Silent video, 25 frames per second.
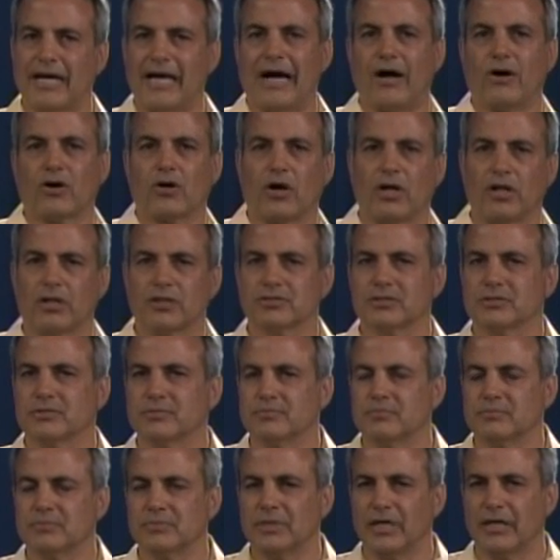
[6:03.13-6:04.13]

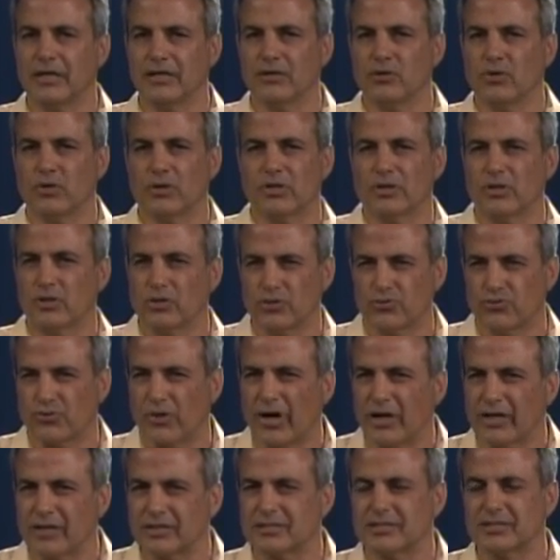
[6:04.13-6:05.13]
alcoholism or
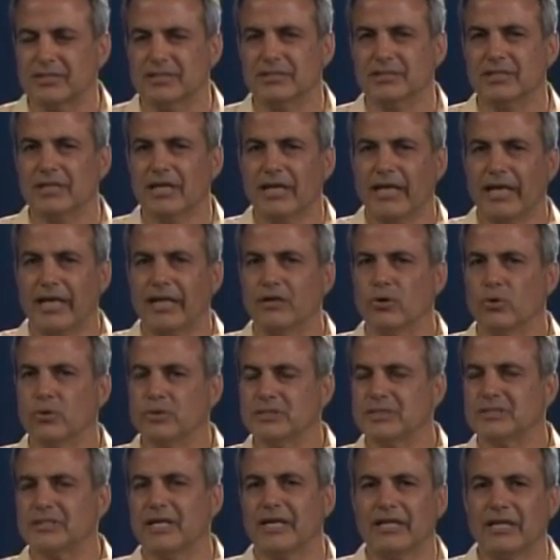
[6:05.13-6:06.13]
drugs, and
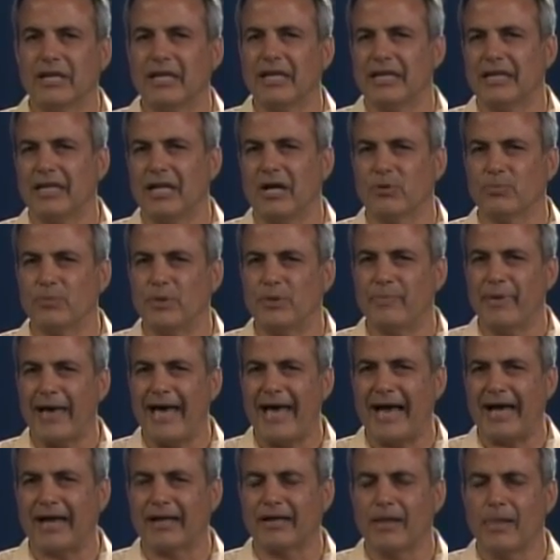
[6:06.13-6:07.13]
it held me
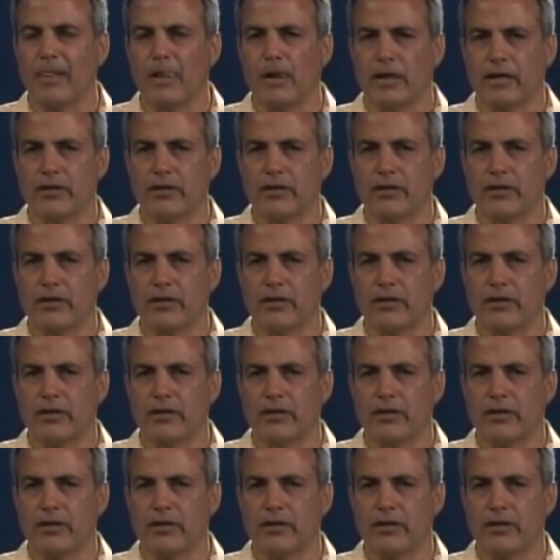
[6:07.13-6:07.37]
back.